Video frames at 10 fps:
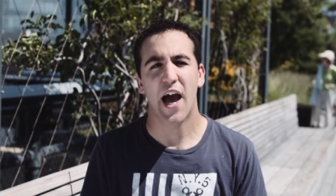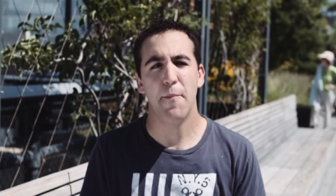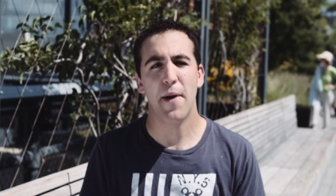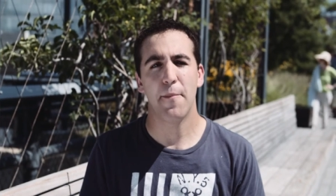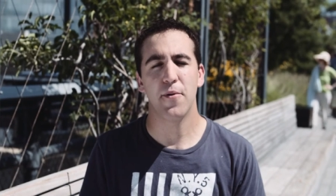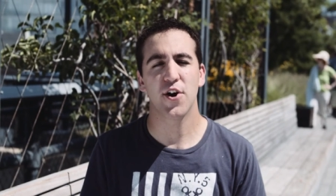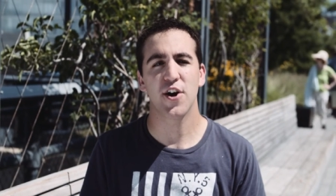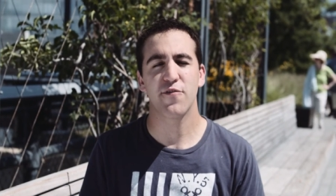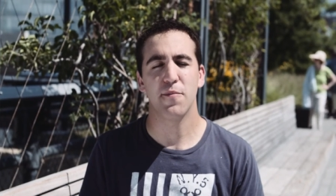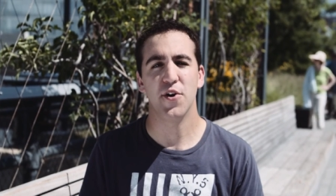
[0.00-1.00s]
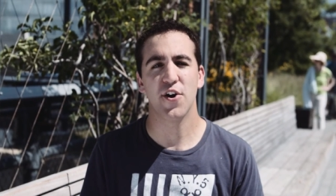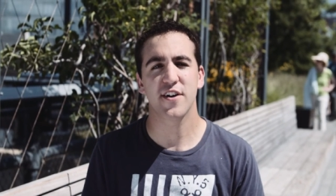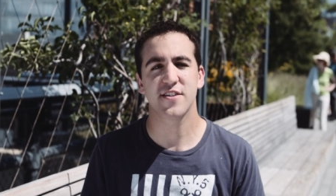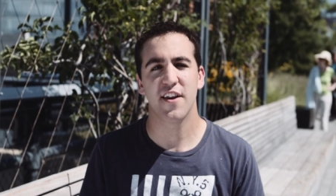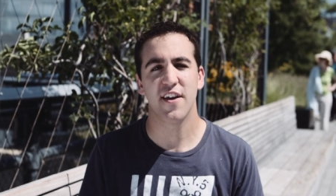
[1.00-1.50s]
I'm Matt Berger from New
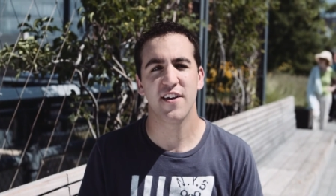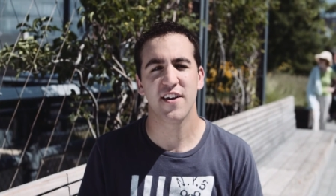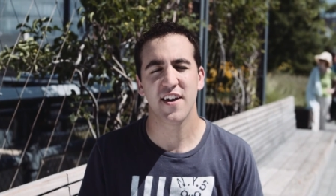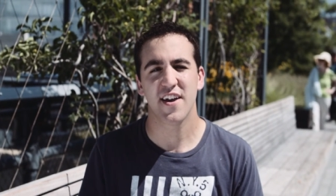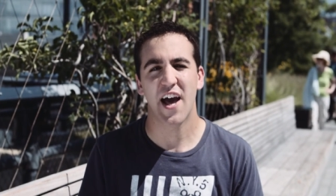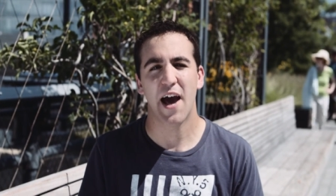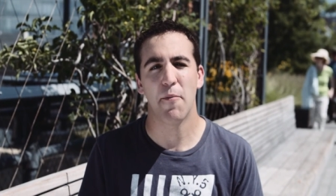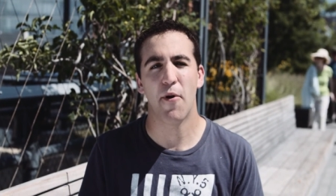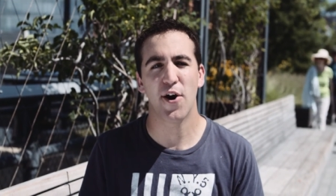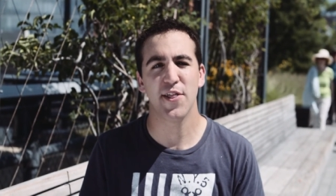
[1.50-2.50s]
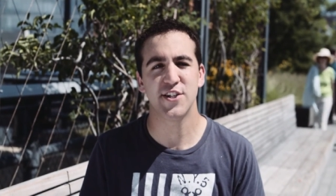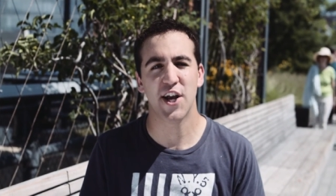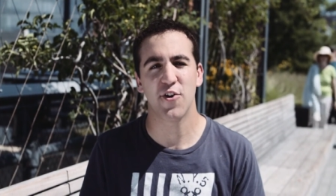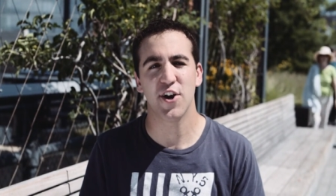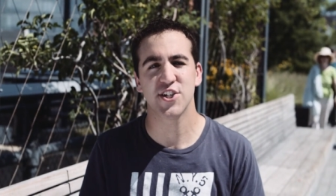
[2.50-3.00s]
York City. I'm part of the
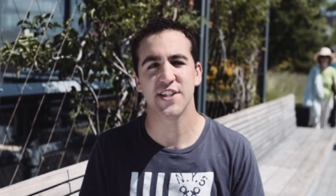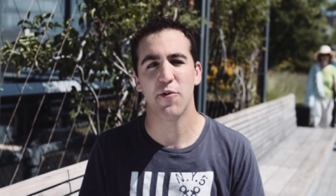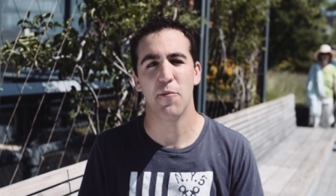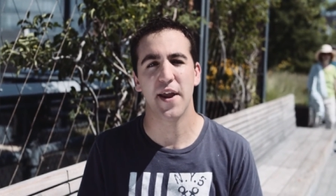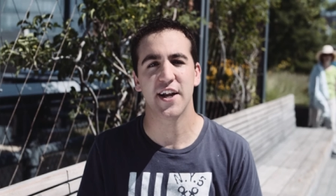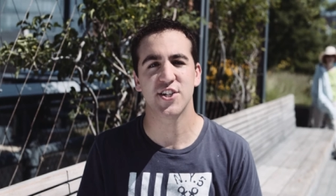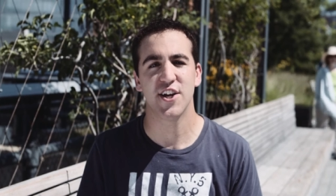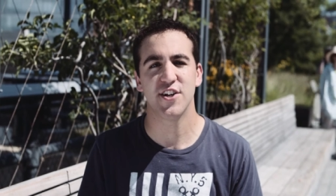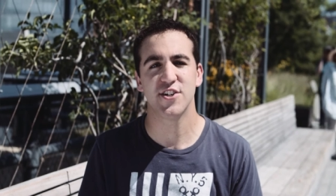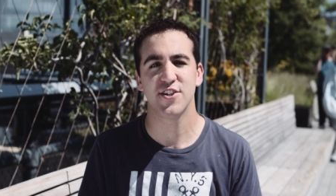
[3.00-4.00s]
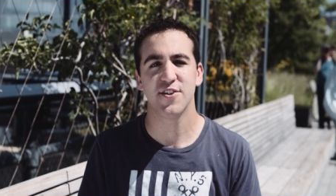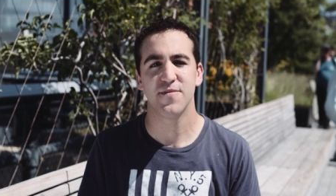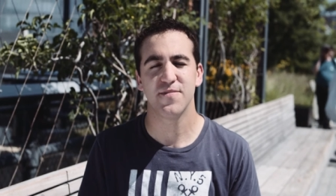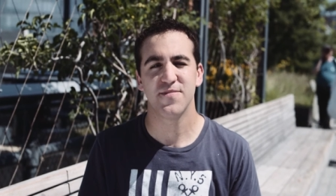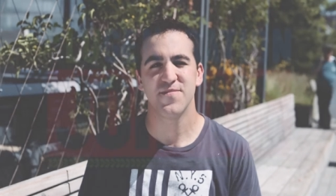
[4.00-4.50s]
generation that will make a change.